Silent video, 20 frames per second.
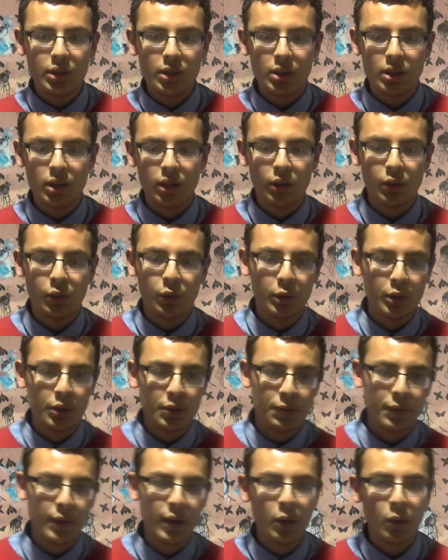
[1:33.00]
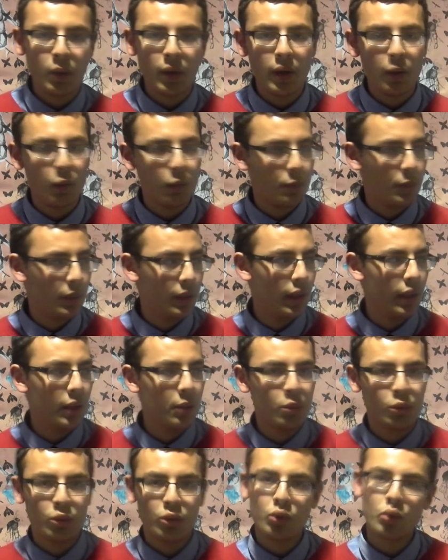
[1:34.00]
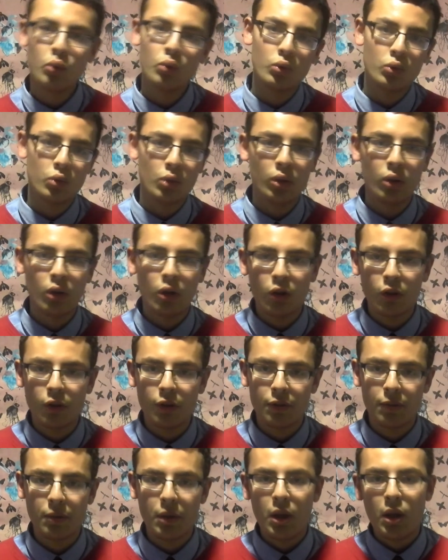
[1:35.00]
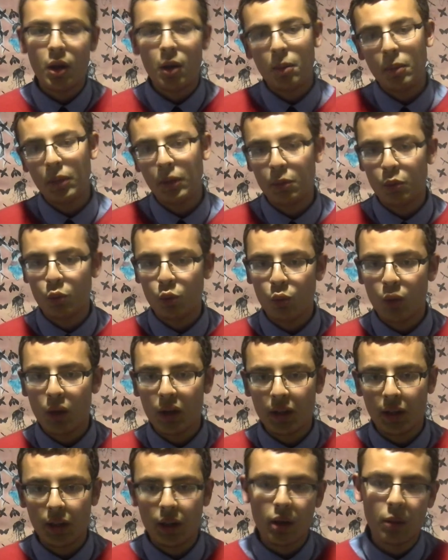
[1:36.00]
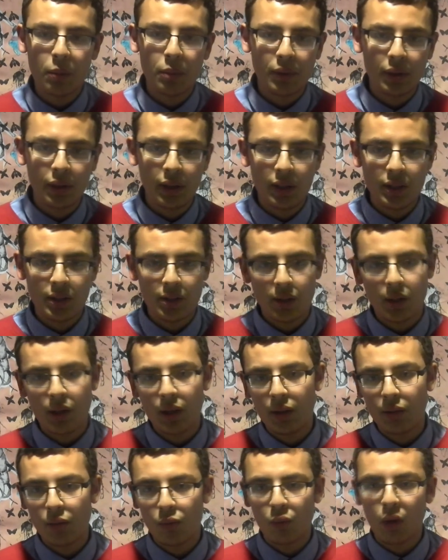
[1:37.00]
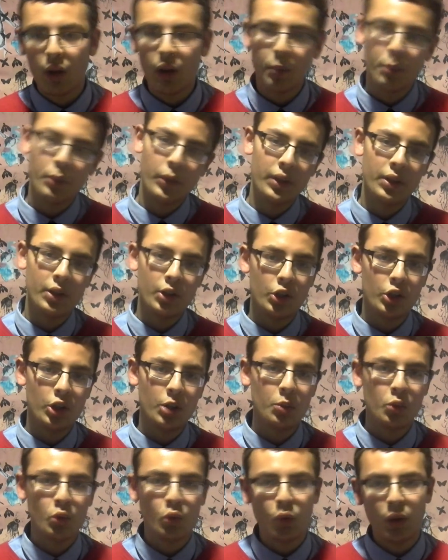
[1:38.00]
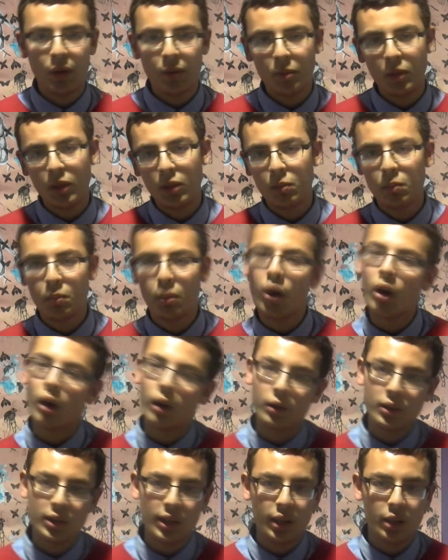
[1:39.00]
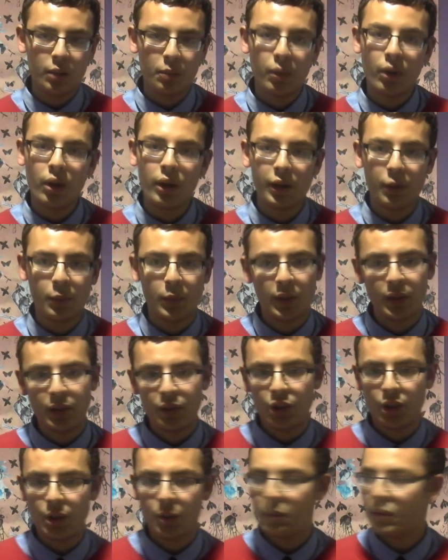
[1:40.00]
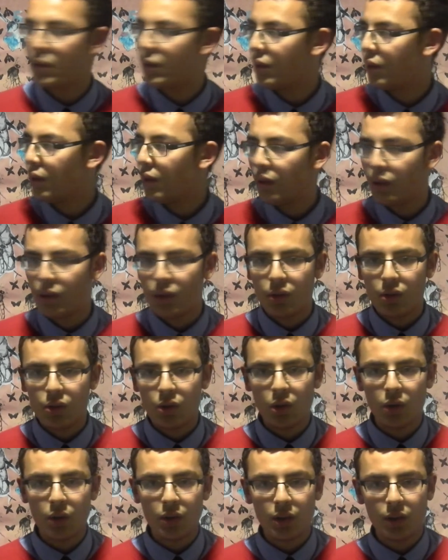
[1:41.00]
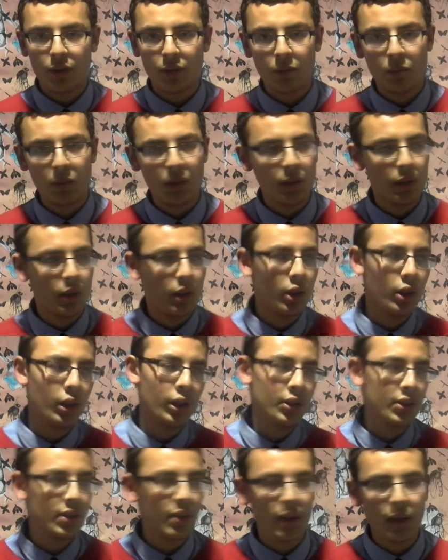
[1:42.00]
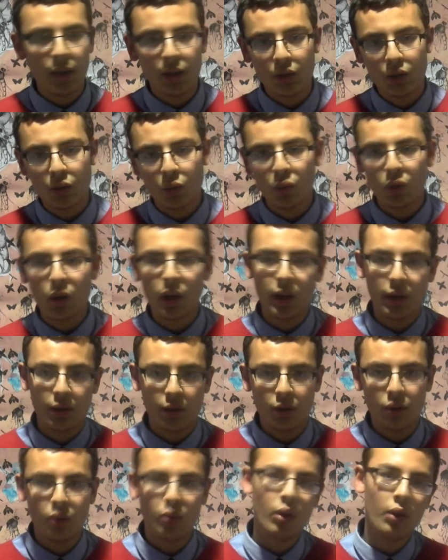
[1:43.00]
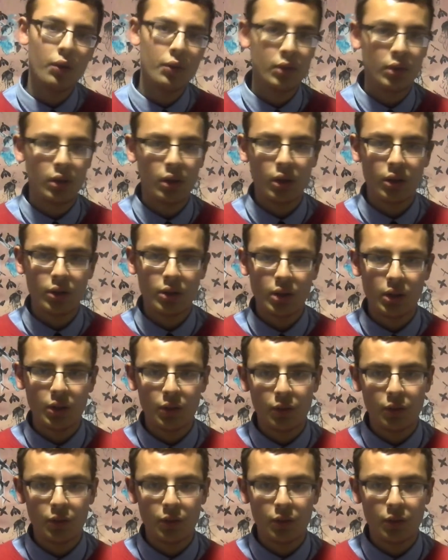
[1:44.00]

is a careers fair where we've been able to talk to a lot of people who work in companies, uh, run apprenticeships or have been part, taken part in apprenticeships. So it's given me an insight into what I can do after sixth